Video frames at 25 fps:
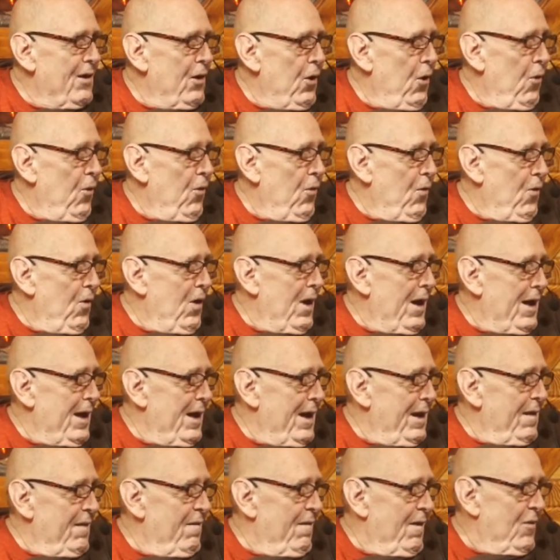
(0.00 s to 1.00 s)
Oh, I
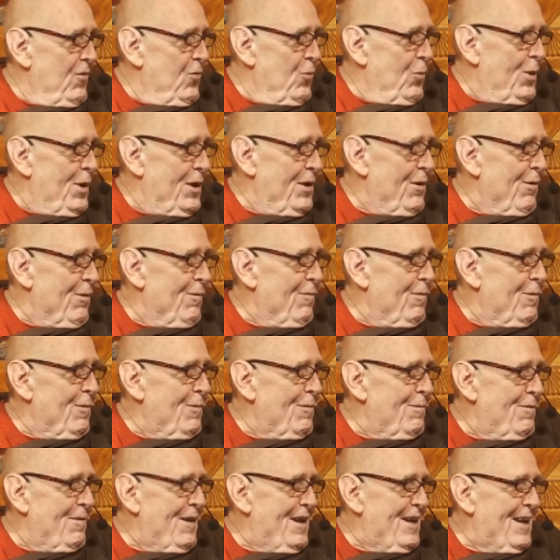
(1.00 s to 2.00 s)
had this
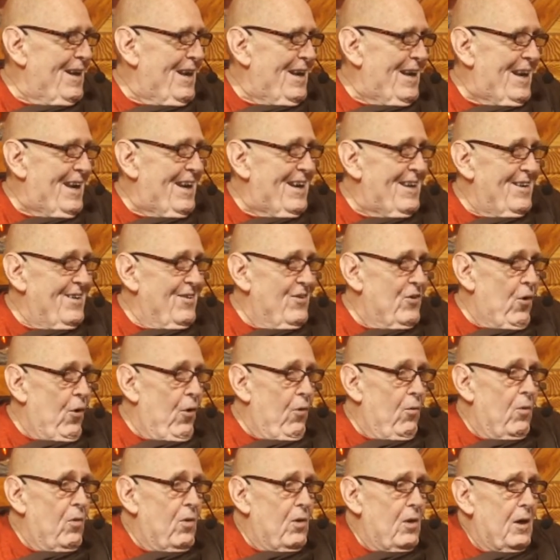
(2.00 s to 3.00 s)
wonderful feeling.
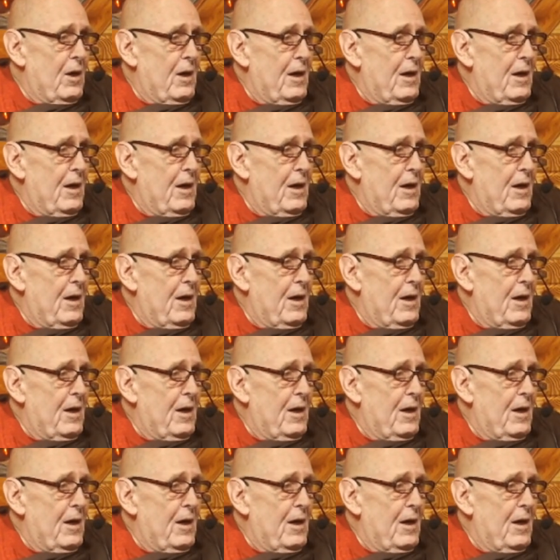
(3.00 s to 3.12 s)
So?